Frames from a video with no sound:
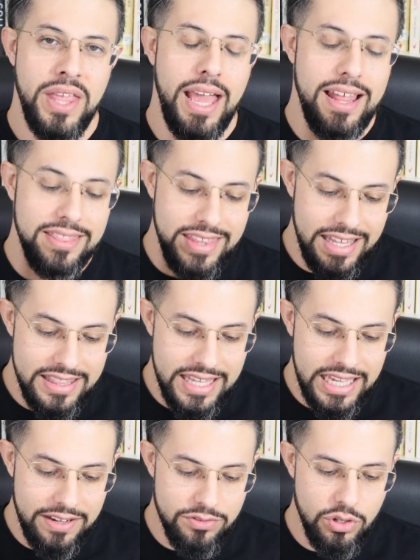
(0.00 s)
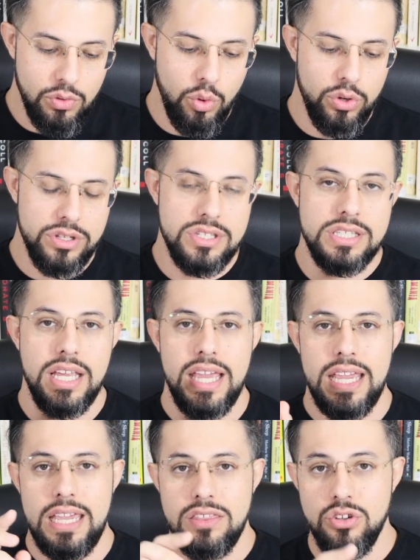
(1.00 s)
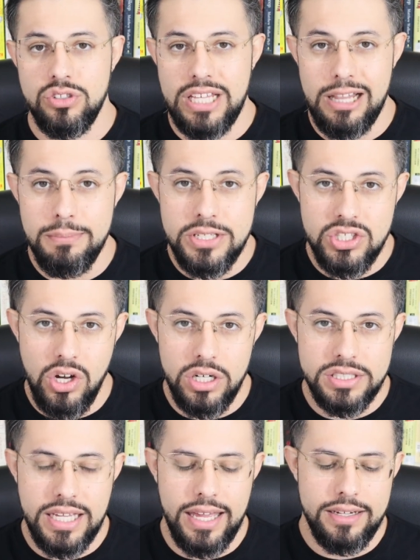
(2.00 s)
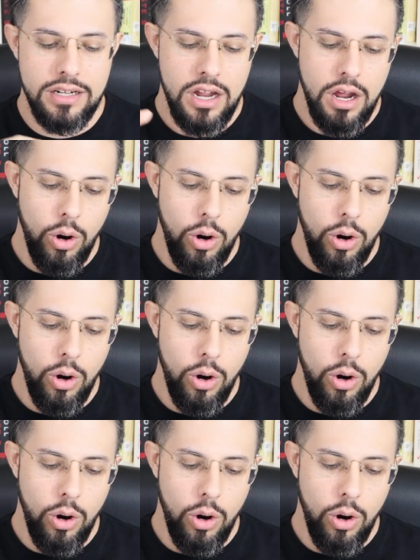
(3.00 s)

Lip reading: and then they give the rodents either telmisartan